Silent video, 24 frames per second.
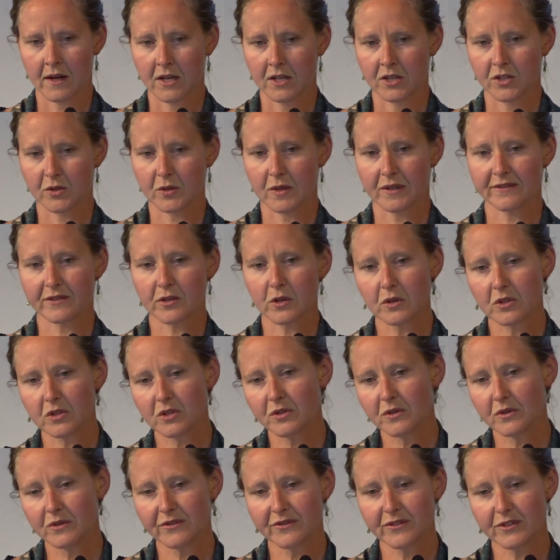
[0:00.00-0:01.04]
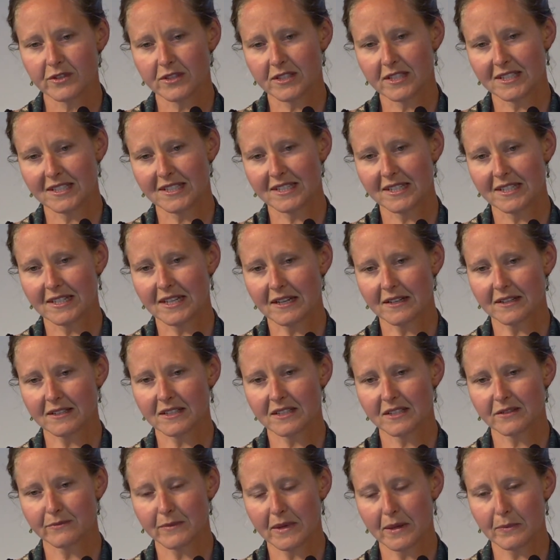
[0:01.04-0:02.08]
So I've told you a few of these
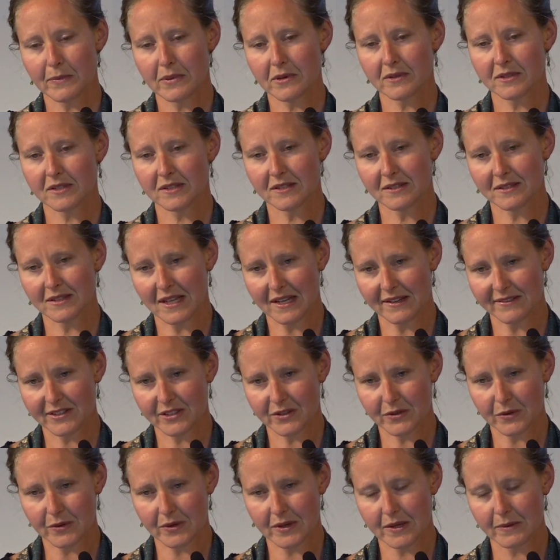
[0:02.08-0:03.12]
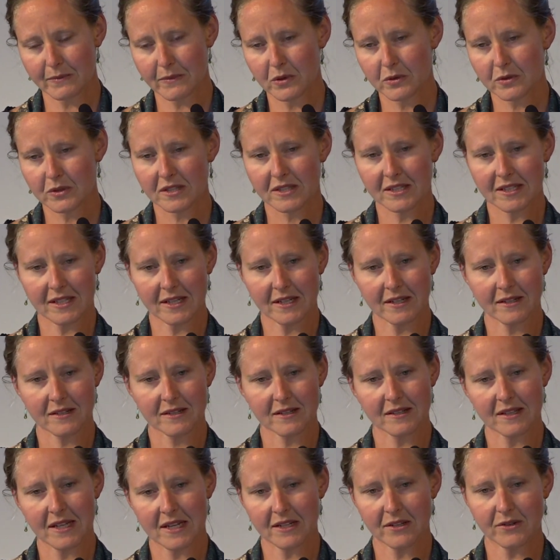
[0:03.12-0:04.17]
details of my personal life story, mostly to
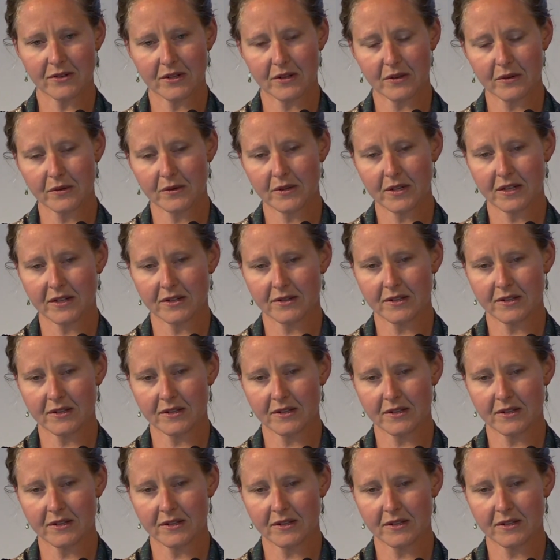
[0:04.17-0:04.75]
let you know that you're